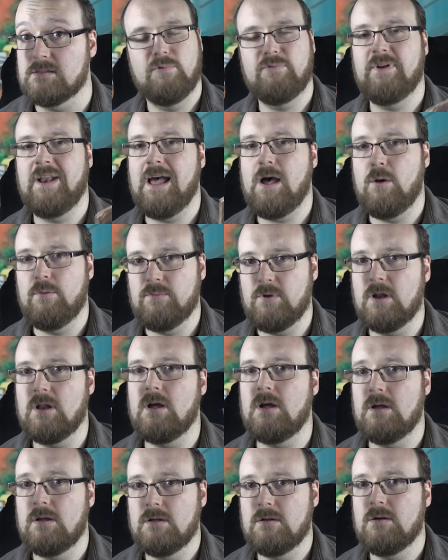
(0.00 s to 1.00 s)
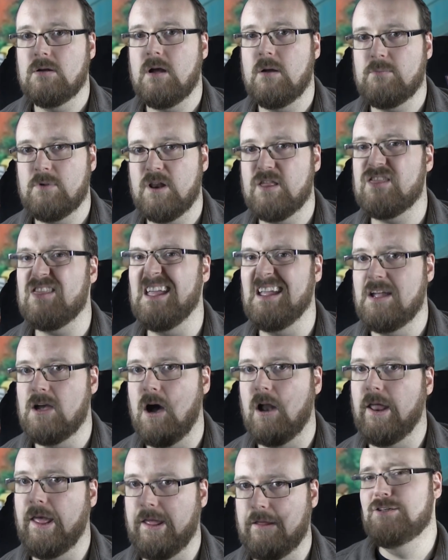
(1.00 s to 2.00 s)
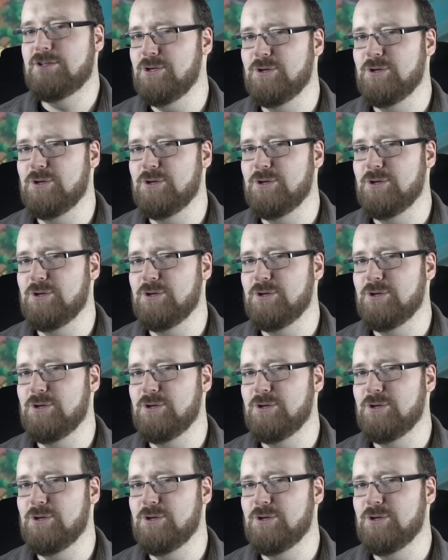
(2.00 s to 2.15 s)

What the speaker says: But for now, I'm gonna think on it.